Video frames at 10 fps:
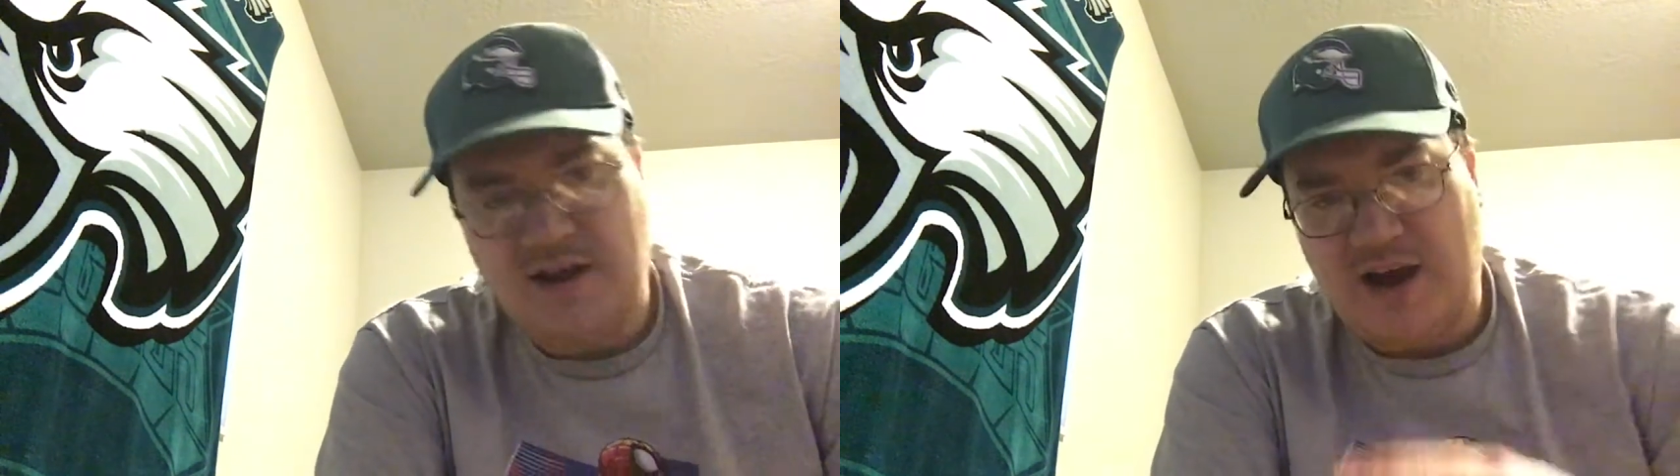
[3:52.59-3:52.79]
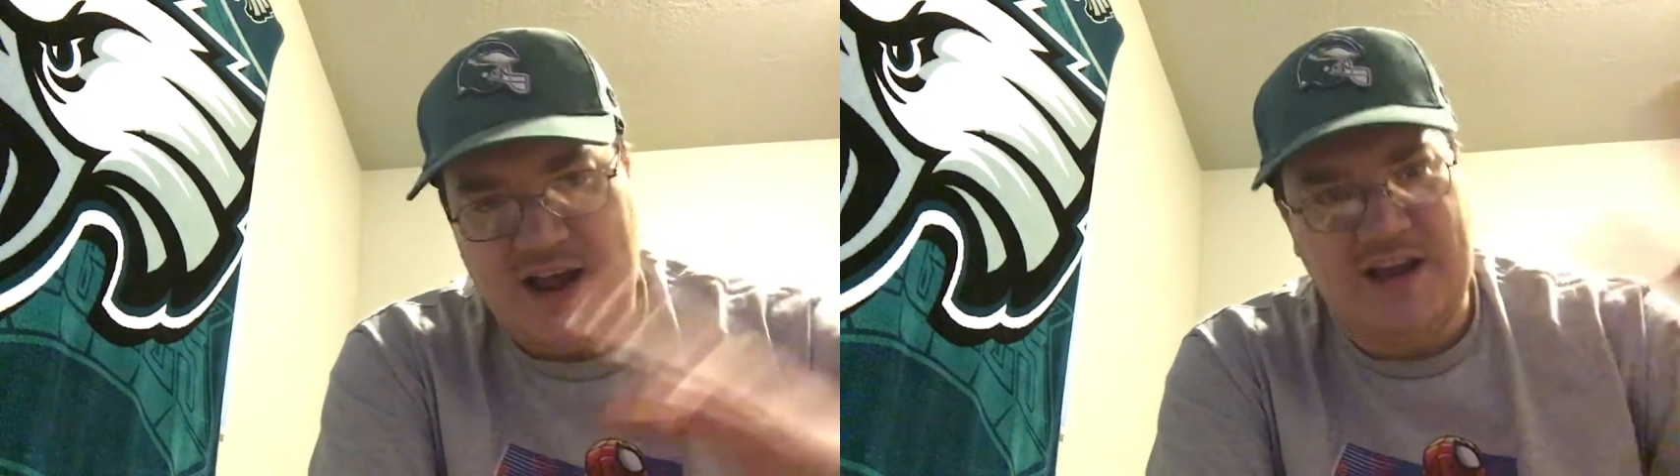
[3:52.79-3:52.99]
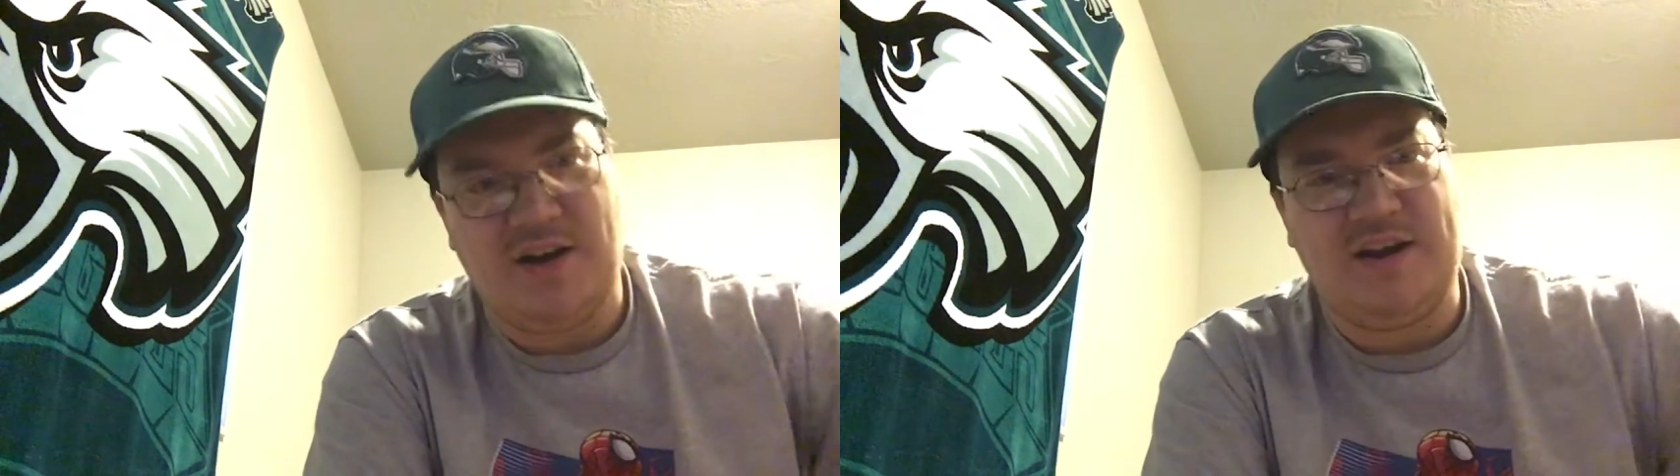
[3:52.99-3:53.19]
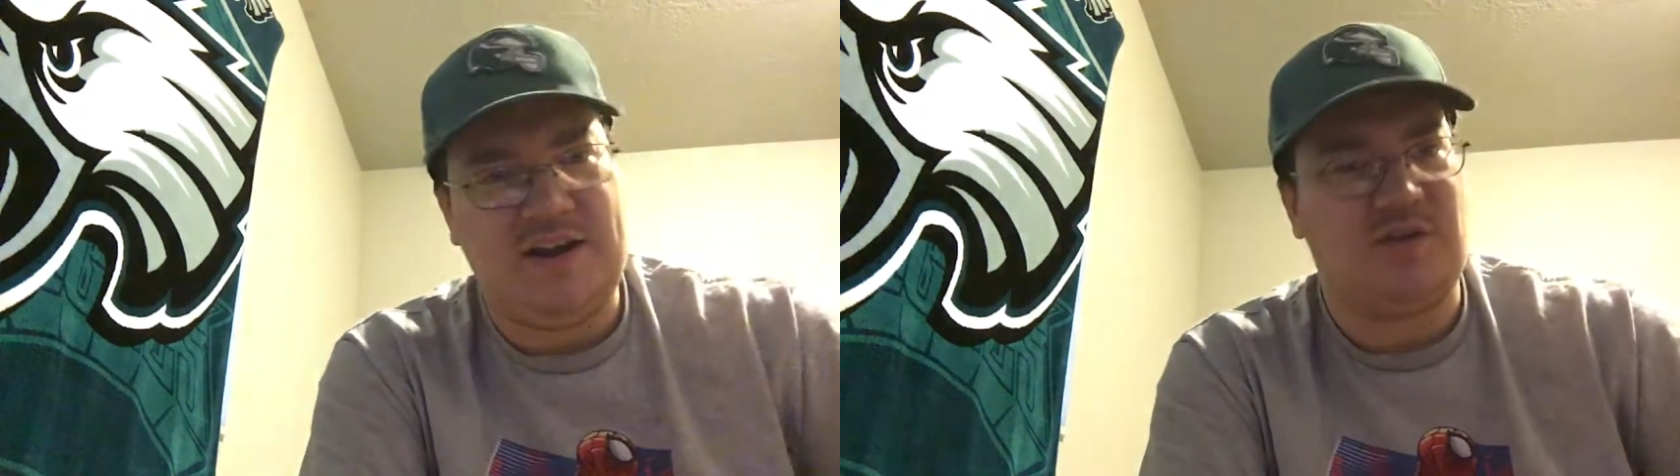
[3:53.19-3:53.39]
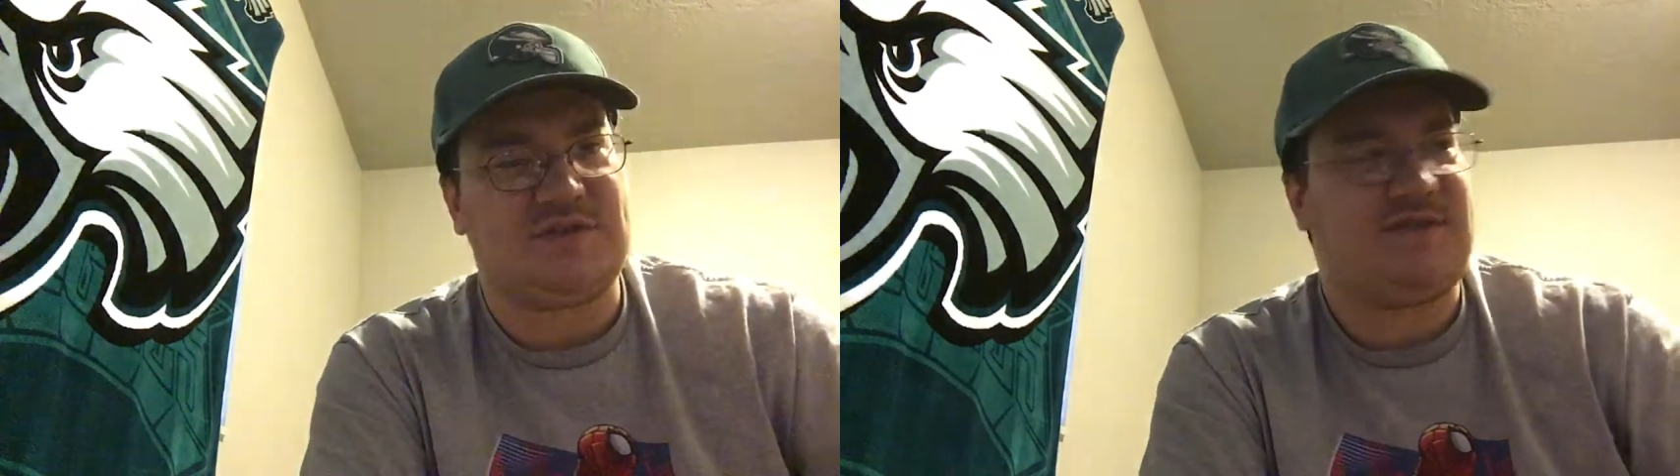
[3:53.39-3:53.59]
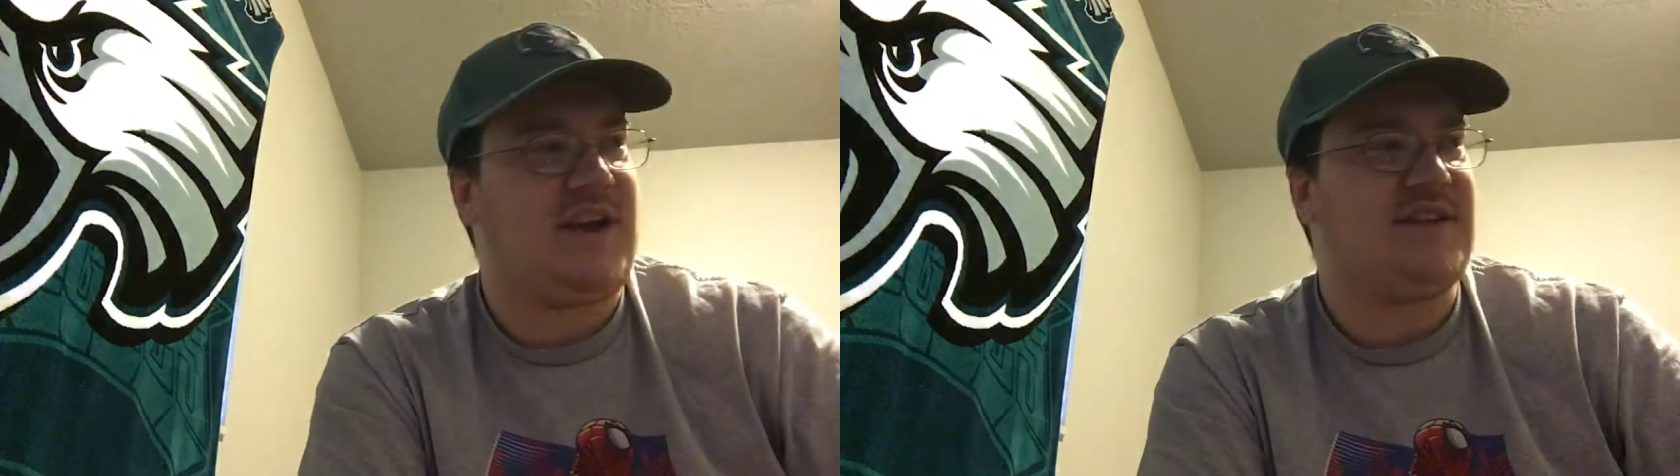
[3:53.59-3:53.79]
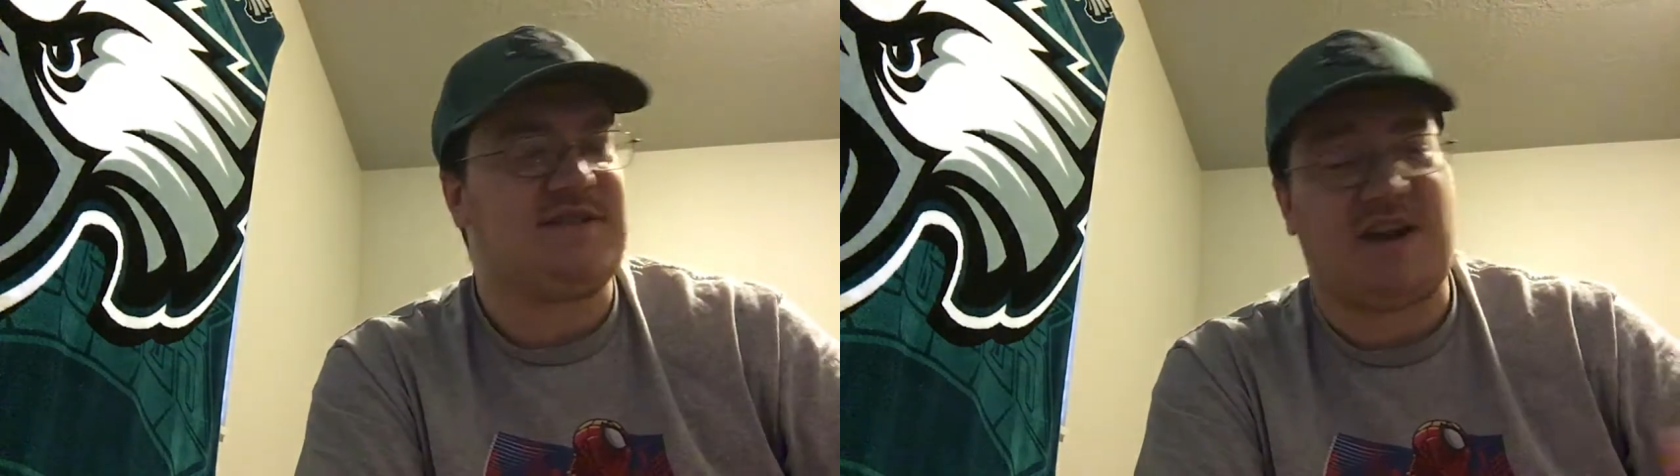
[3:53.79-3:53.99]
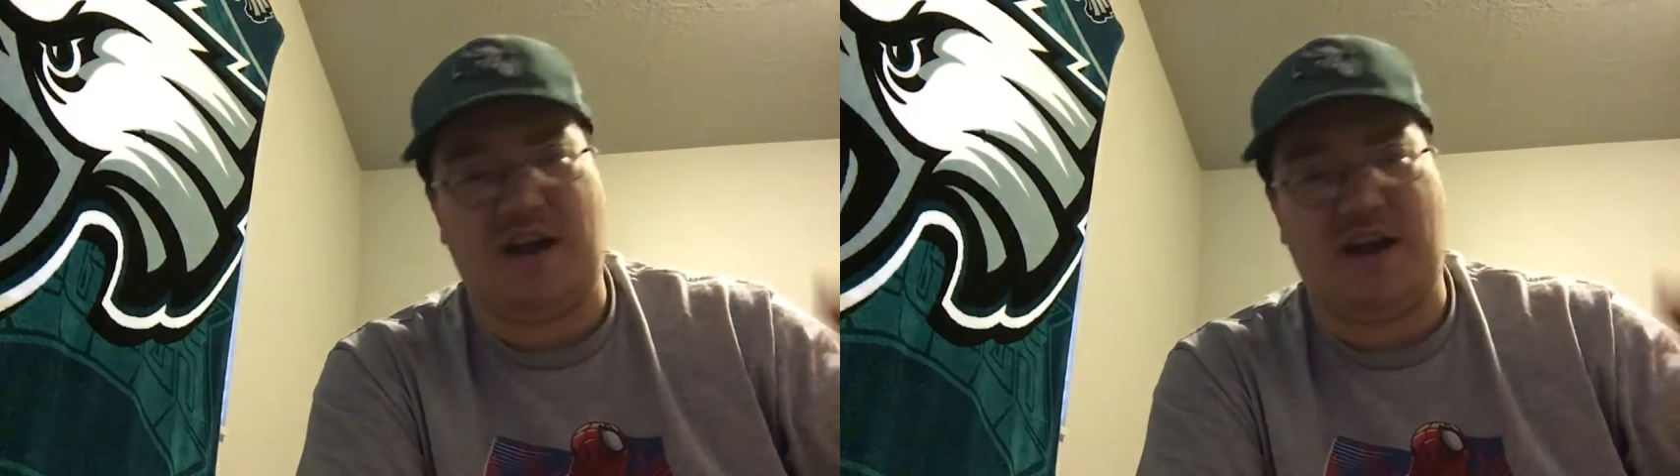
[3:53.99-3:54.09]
I hear Eagles fans, like,